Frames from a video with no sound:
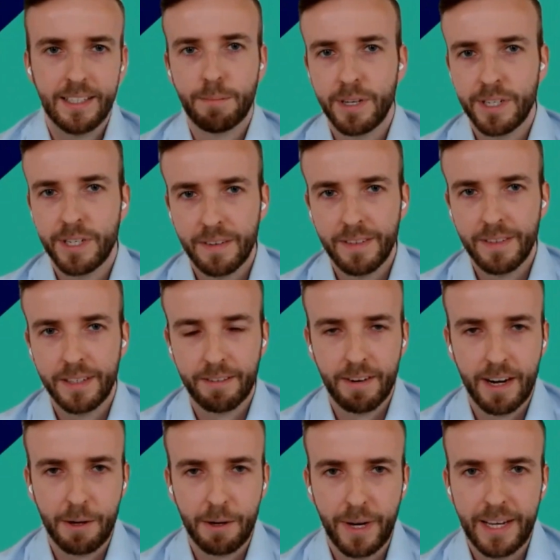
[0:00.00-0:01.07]
it, preserve it in the
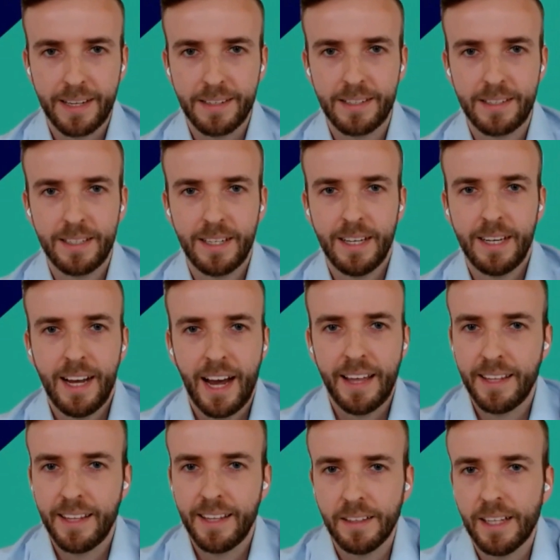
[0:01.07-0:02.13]
right ways,
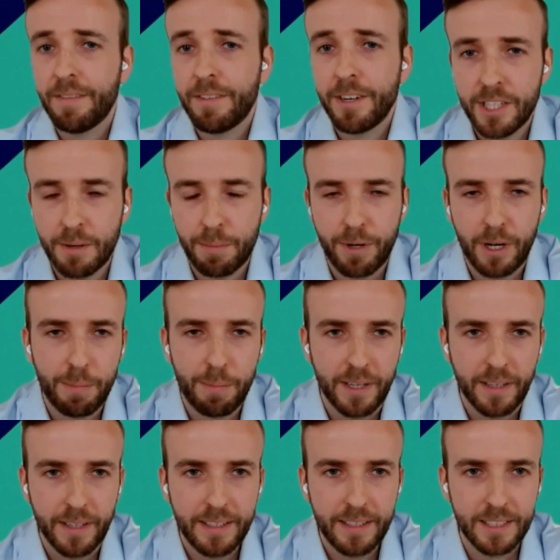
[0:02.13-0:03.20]
and then leverage it
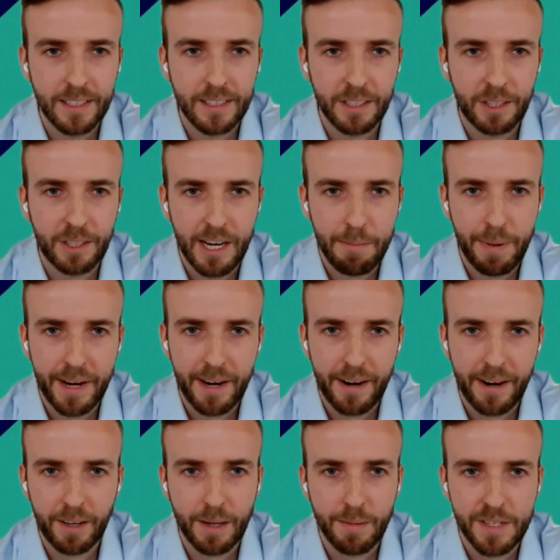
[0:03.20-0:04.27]
appropriately to create better
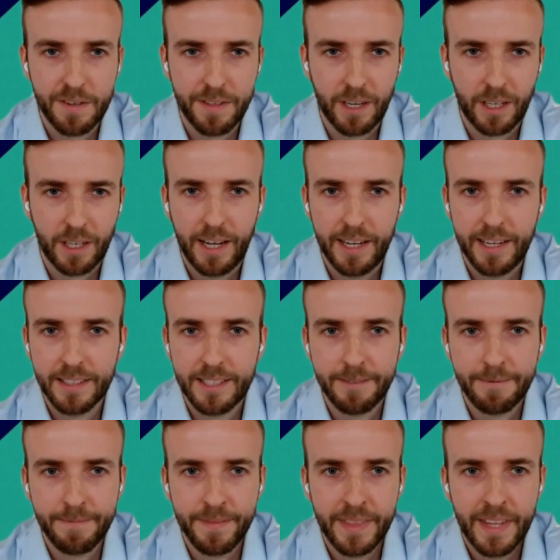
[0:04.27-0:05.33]
outcomes for their clients.
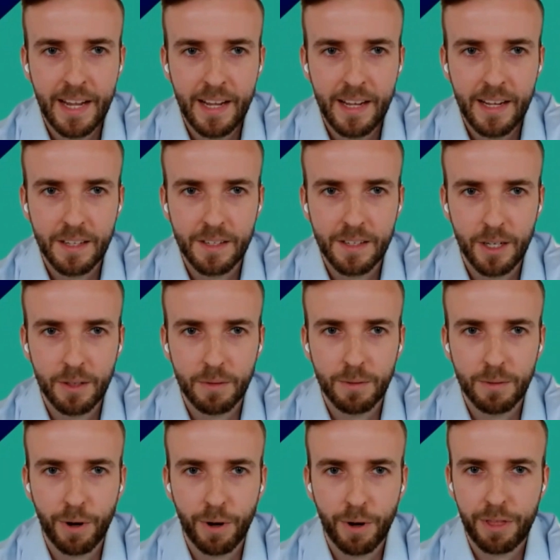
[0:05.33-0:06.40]
And
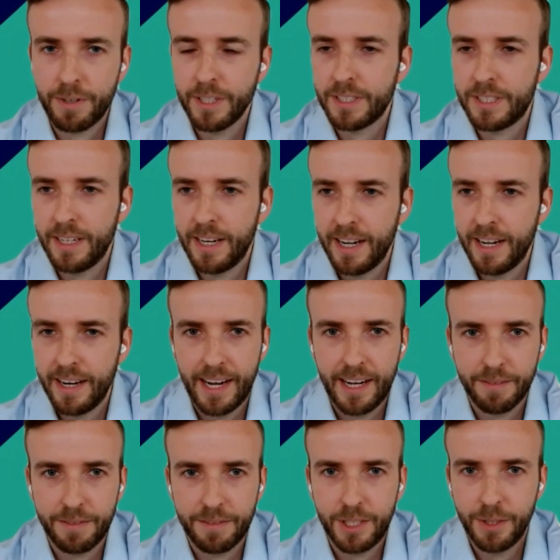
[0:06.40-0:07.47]
so we're thrilled today to
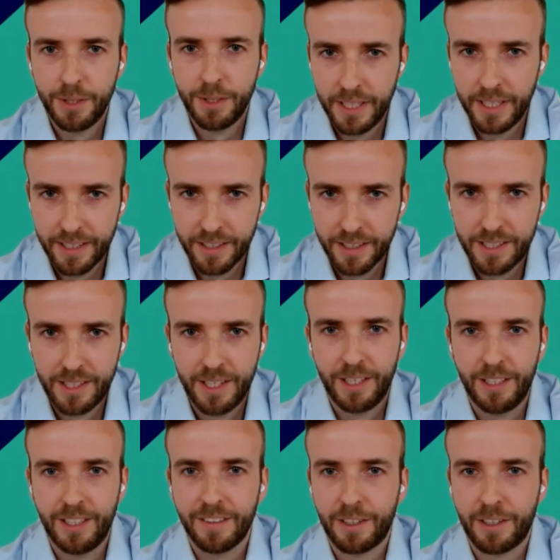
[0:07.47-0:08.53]
have two leaders
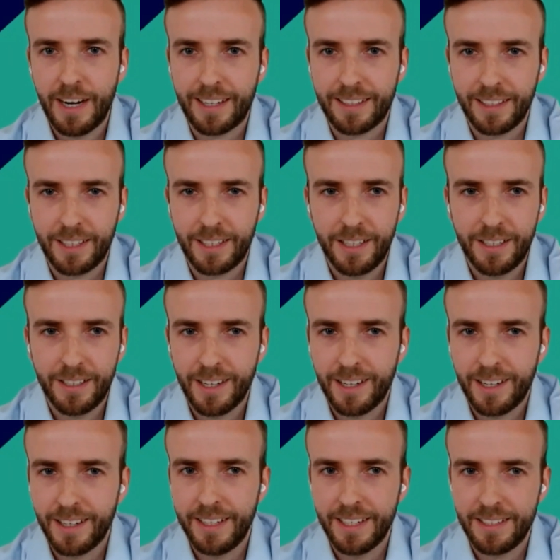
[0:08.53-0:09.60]
who have cracked the code
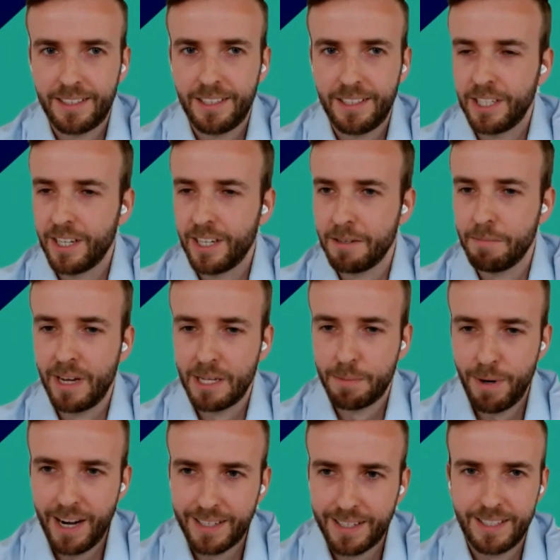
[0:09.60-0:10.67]
on this, share some
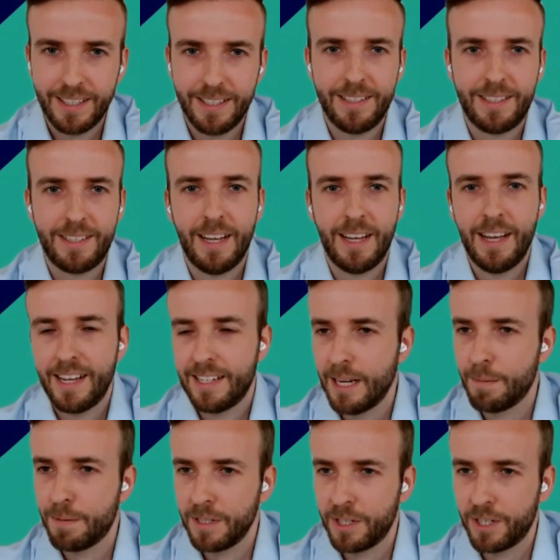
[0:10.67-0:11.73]
best practices and
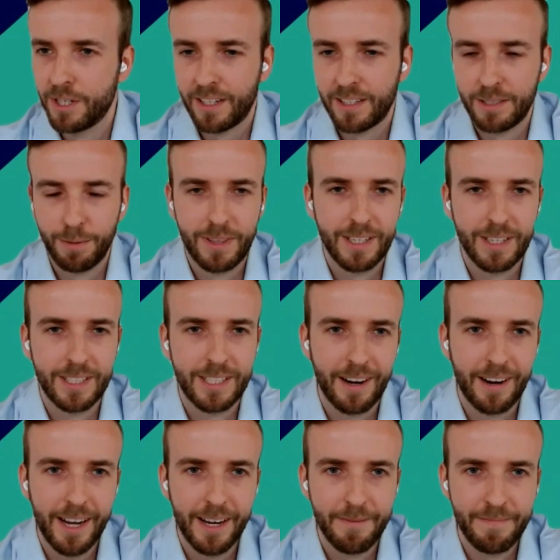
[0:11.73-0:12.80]
tips and tricks with us here
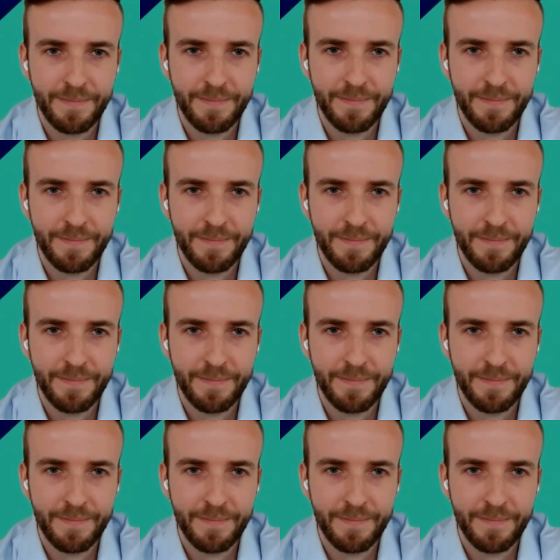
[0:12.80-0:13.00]
today.